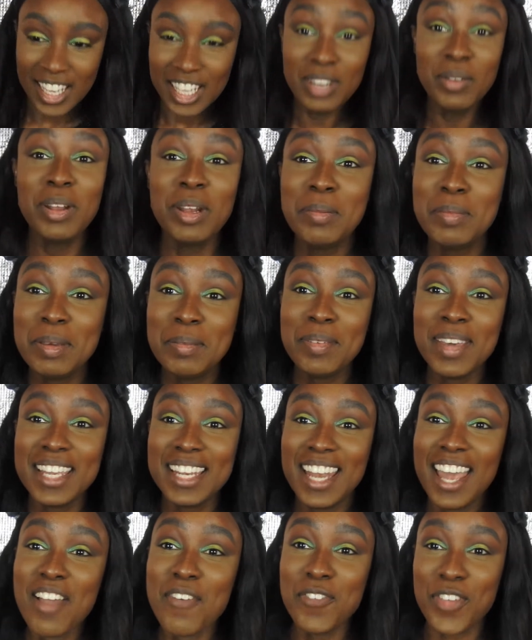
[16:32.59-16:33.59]
You want to be
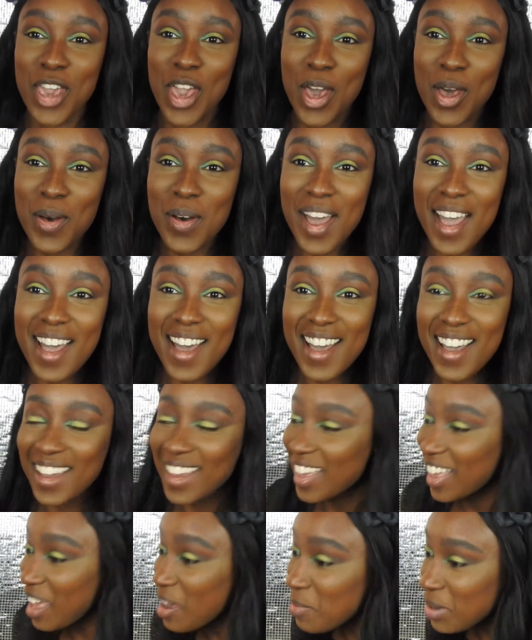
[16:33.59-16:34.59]
my nephew?
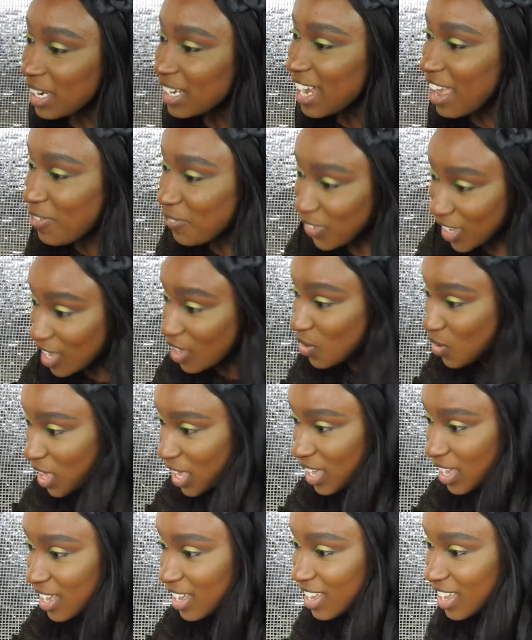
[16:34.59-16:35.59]
Come here, nephew.
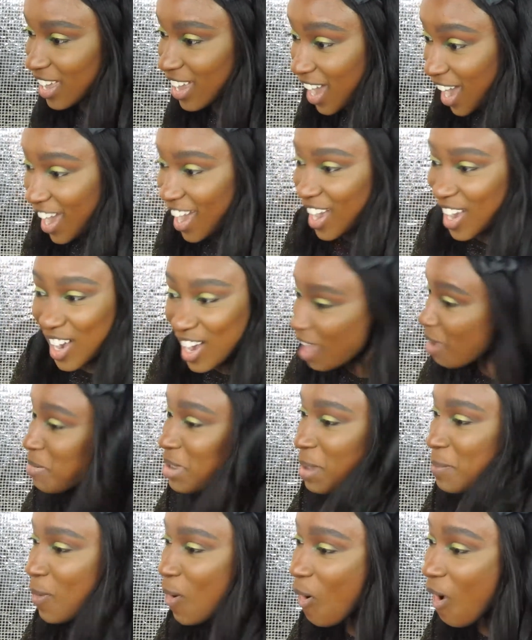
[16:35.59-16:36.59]

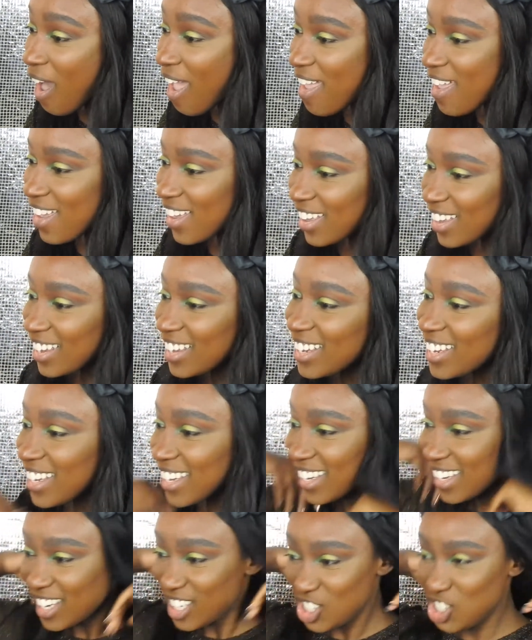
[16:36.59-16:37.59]
Come here, boy.
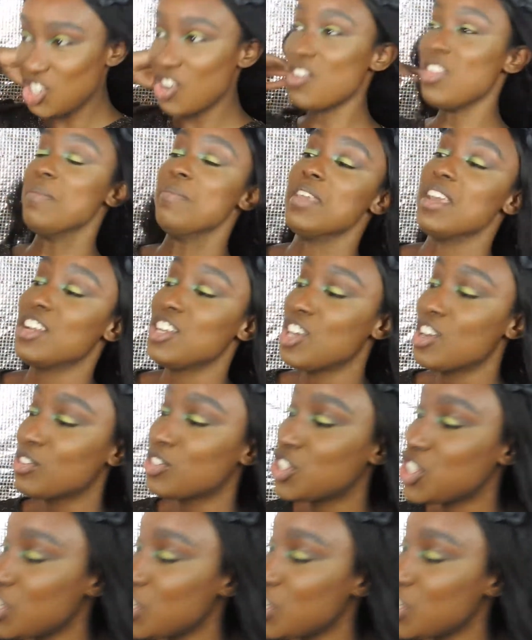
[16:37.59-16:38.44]
Show them the, your